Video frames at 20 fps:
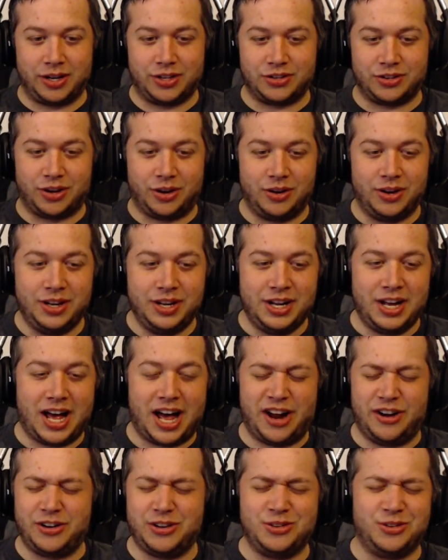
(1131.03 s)
So I
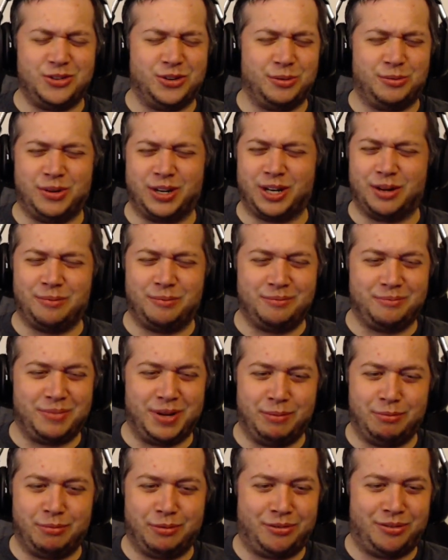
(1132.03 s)
don't usually bring up
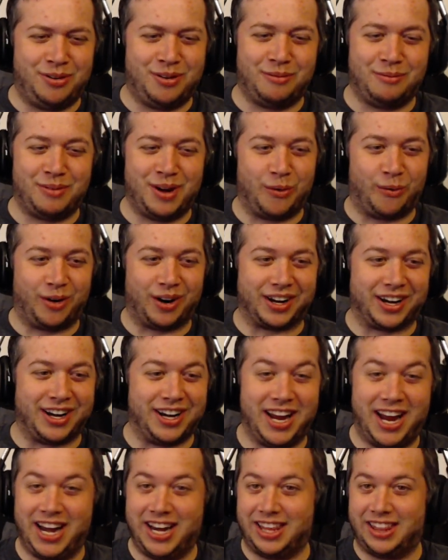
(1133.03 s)
people from my work in
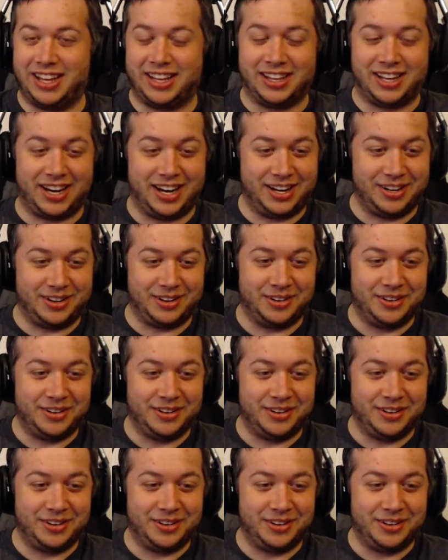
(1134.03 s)
anything that I do.